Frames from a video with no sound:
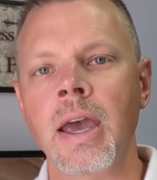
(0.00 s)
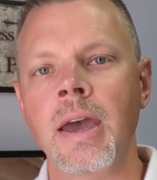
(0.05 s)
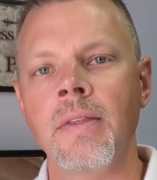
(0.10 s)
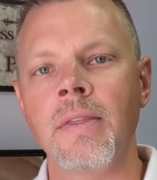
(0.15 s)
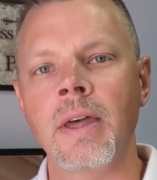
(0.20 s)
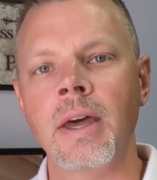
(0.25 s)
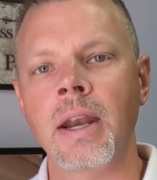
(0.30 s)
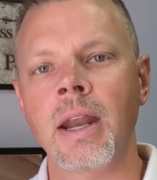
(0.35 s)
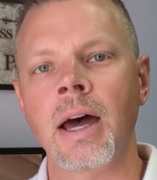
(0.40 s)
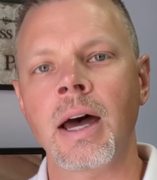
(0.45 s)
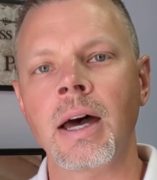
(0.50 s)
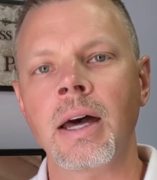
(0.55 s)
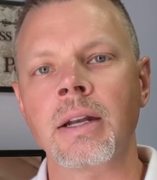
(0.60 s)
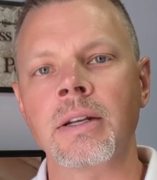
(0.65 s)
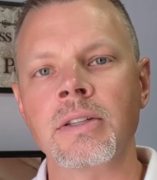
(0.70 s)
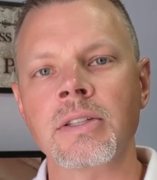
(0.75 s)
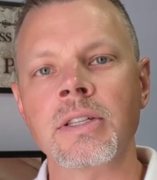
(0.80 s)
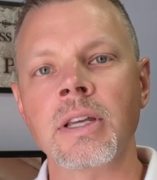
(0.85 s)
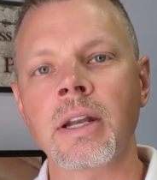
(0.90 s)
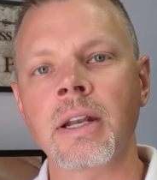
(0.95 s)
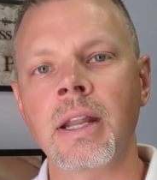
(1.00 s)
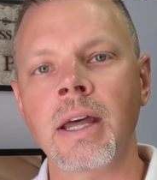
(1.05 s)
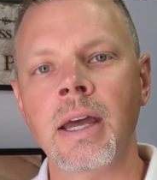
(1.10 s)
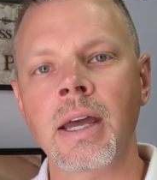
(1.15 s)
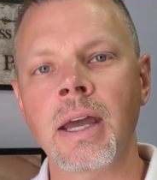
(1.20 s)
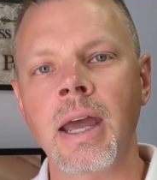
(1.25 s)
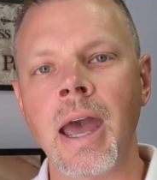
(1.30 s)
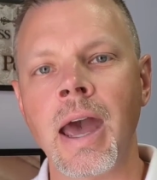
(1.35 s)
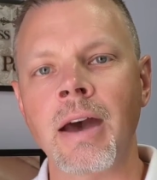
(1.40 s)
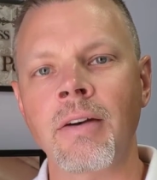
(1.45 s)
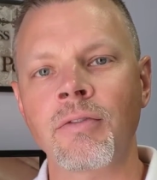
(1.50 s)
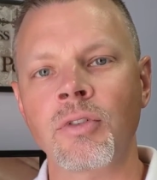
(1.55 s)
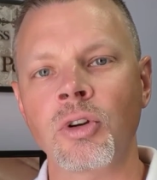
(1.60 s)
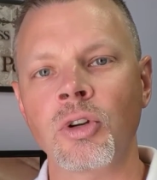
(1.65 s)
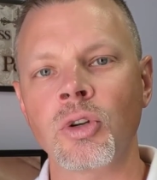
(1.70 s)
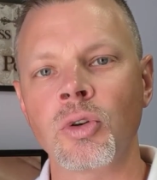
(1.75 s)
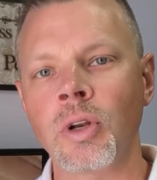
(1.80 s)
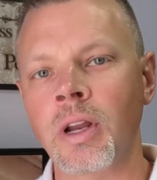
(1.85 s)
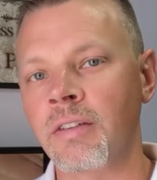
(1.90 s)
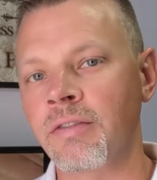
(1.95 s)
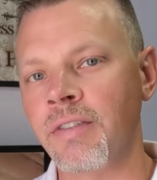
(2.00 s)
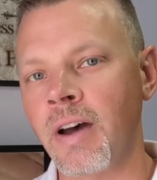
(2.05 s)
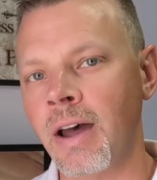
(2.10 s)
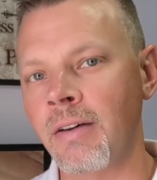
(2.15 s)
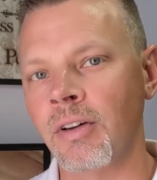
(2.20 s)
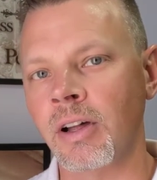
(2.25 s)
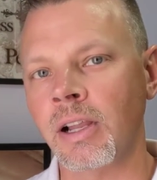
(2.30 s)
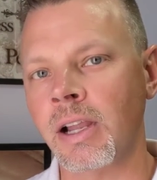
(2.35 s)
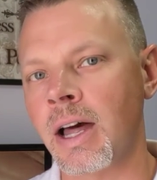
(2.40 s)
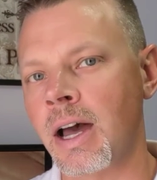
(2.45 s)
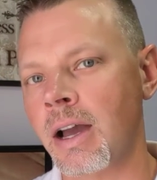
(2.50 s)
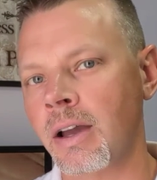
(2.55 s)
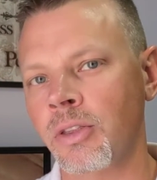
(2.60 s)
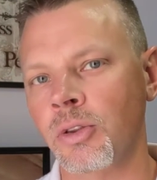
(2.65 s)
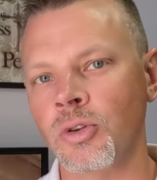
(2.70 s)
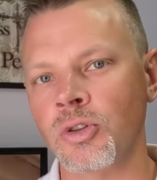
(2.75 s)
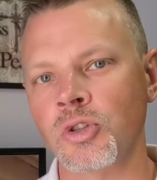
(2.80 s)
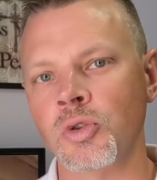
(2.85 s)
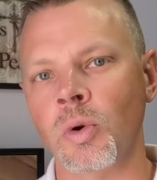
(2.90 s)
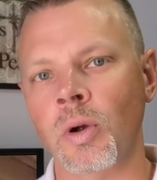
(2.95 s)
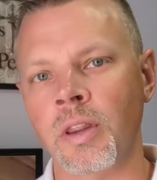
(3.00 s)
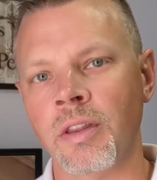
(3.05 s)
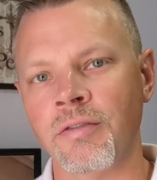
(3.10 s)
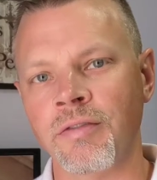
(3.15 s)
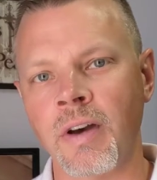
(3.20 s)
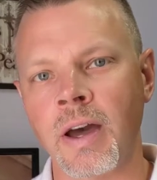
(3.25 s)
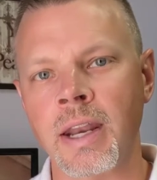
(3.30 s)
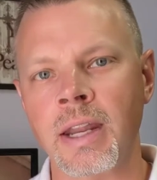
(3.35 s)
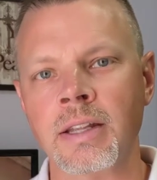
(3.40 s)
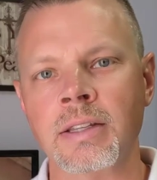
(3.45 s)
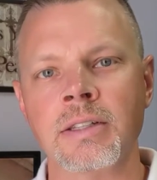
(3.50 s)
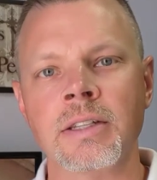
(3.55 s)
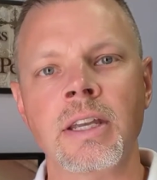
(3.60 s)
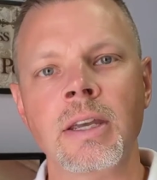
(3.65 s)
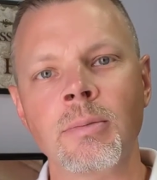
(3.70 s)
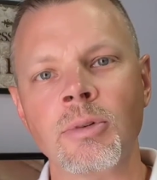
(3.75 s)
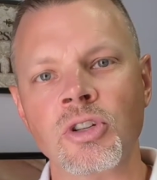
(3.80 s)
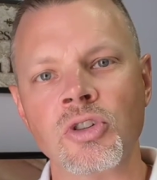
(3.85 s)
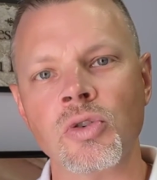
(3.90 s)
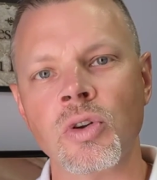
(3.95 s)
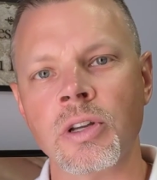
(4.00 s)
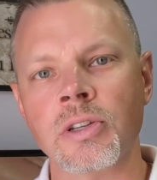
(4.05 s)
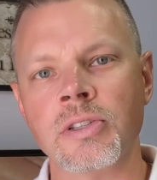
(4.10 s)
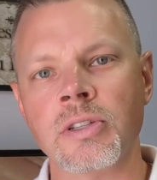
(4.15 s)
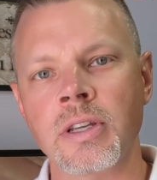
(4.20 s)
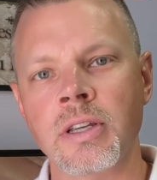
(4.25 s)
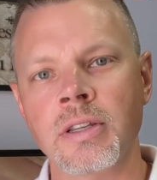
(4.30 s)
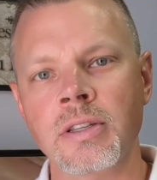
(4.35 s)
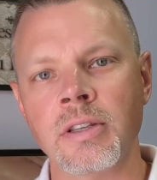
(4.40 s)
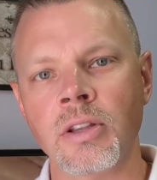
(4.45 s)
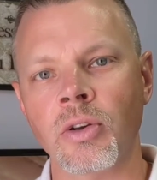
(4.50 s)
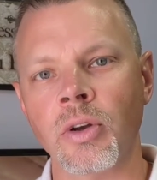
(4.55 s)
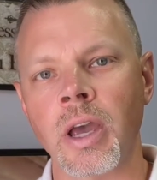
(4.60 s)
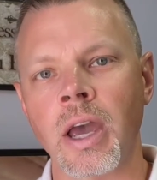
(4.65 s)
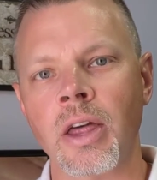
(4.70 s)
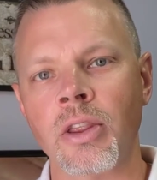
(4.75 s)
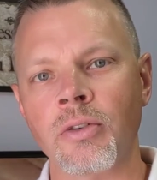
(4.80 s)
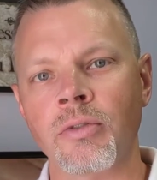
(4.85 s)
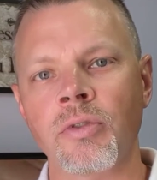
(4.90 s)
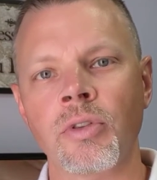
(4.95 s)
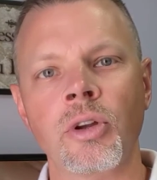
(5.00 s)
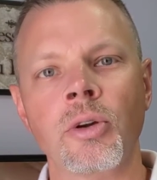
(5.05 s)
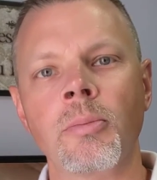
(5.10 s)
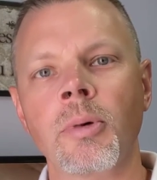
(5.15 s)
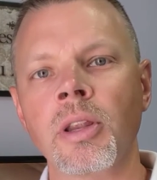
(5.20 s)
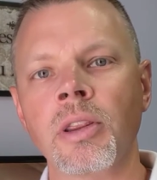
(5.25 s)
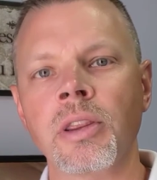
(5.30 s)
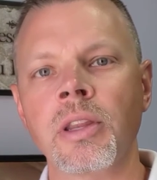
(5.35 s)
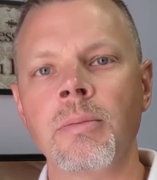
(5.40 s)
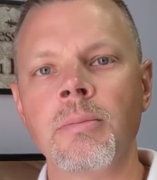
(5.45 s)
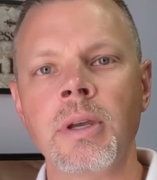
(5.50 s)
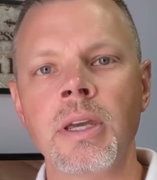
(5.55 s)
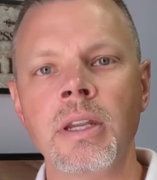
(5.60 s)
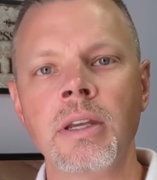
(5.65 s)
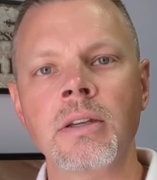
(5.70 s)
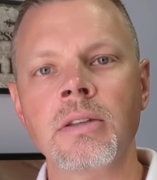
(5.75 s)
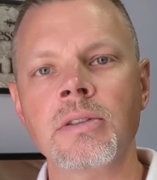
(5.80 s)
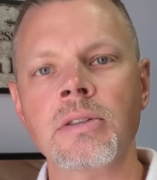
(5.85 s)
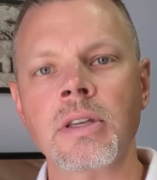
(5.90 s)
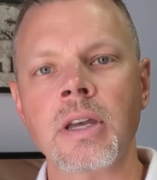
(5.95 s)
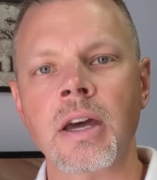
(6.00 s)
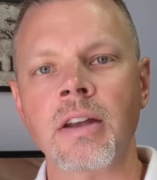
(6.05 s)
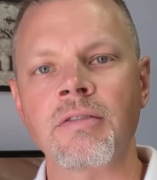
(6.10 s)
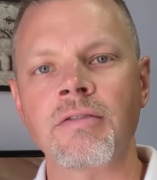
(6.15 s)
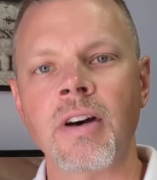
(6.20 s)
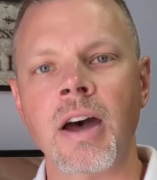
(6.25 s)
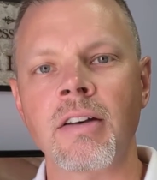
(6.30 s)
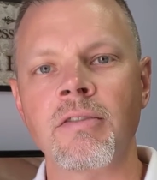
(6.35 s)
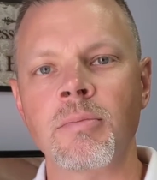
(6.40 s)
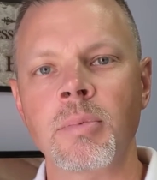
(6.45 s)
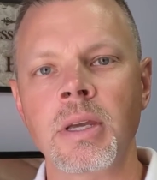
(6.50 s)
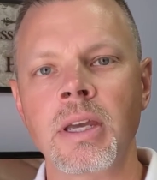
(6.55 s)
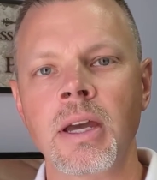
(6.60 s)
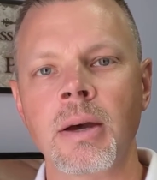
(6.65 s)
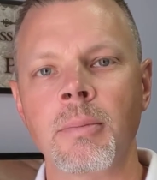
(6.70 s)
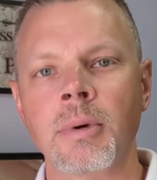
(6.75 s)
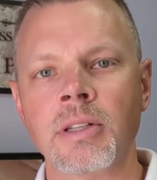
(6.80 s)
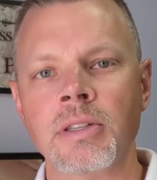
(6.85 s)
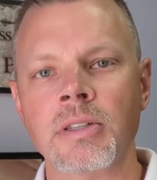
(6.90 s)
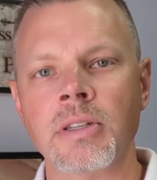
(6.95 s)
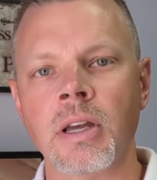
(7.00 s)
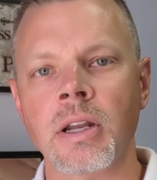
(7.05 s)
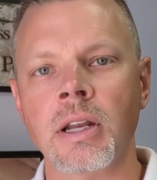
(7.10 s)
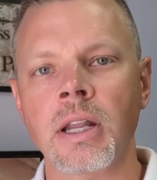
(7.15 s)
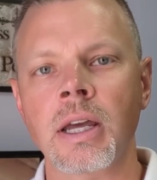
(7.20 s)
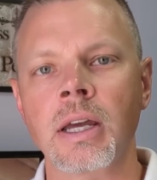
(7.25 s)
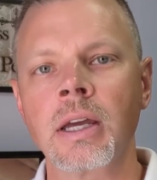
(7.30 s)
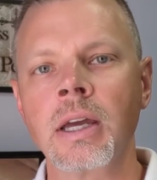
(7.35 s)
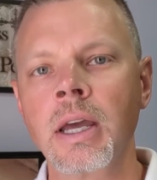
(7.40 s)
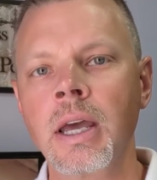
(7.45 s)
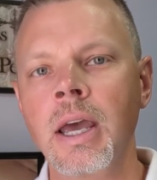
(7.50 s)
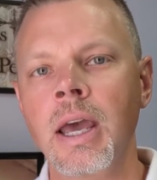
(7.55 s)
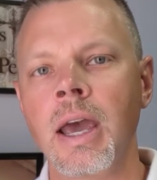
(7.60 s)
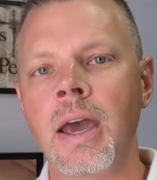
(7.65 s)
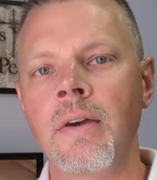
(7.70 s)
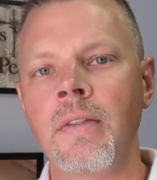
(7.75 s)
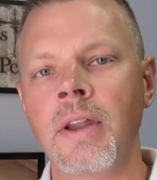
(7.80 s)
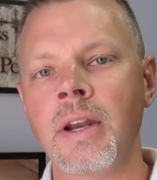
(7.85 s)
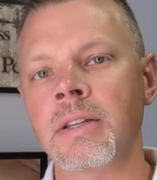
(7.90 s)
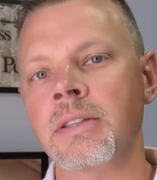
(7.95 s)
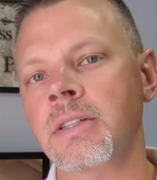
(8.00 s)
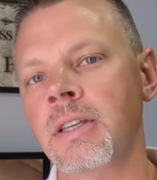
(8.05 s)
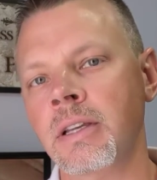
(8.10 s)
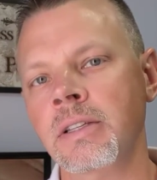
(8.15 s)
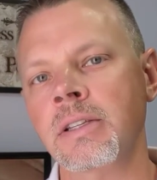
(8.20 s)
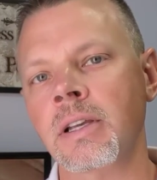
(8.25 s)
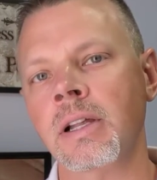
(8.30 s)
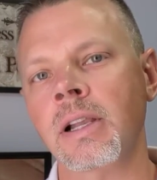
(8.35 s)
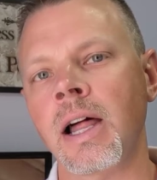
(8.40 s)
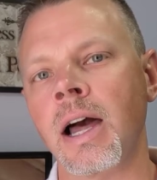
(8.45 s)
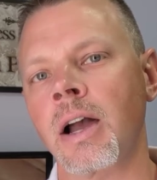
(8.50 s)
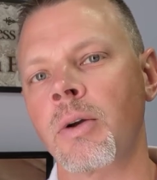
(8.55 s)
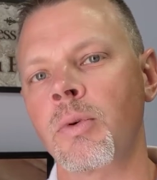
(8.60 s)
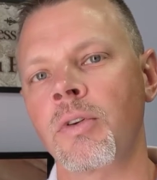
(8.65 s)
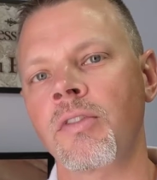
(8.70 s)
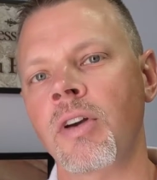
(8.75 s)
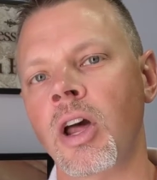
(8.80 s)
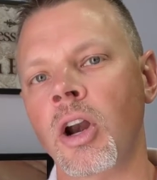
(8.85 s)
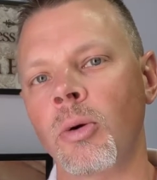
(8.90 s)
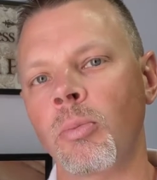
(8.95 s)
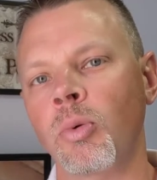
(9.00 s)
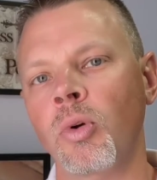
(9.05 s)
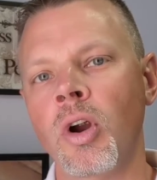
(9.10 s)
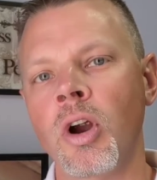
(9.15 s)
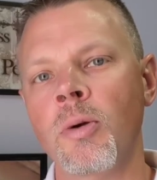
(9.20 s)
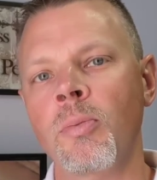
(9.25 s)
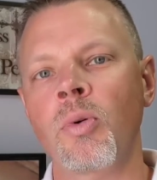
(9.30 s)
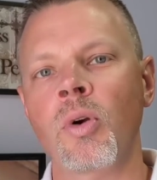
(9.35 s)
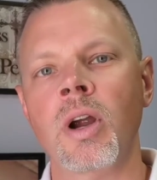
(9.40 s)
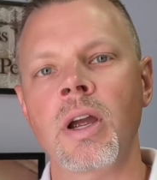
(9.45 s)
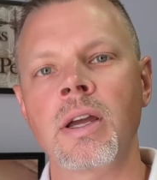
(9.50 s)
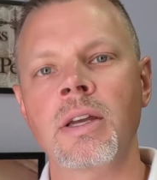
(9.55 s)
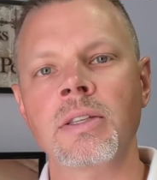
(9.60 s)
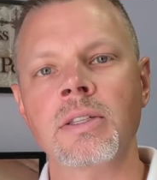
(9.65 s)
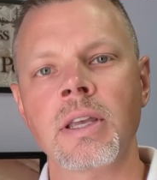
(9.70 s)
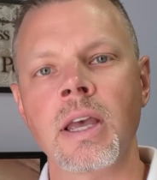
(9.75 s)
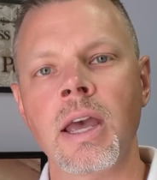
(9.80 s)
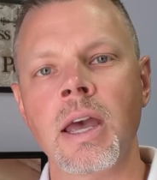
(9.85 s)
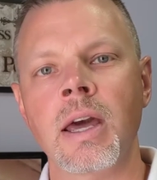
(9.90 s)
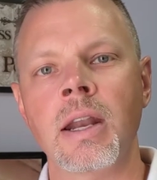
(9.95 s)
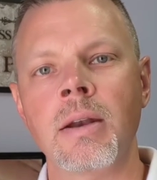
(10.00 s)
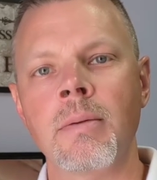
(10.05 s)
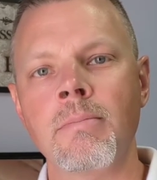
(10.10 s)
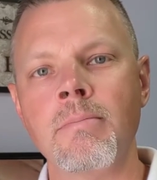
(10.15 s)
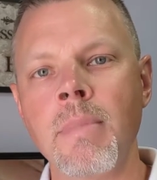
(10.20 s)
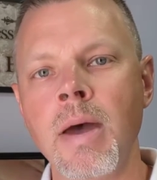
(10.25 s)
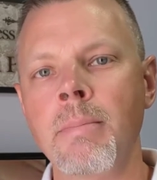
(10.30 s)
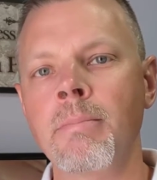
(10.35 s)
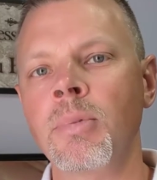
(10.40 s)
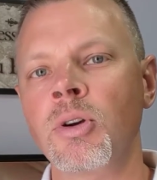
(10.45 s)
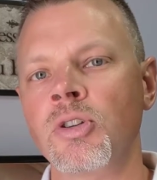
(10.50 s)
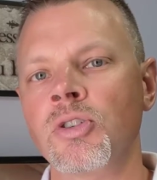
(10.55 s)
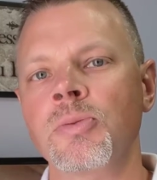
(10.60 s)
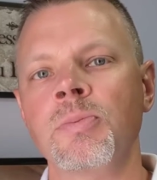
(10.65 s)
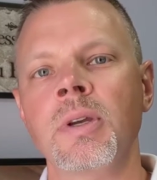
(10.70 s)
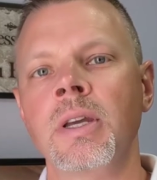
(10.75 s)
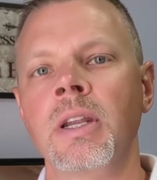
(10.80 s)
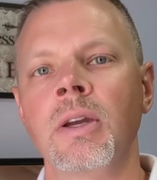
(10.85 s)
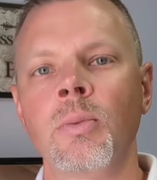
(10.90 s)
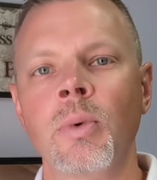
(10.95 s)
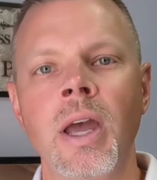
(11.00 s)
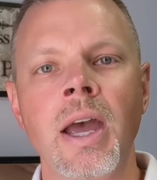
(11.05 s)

And then on Sunday afternoon at five o'clock, those who are on the finance team and trustees, they'll gather for their monthly meetings at five p m on Sunday. And then at six o'clock, we've got our prayer, praise, and members meeting.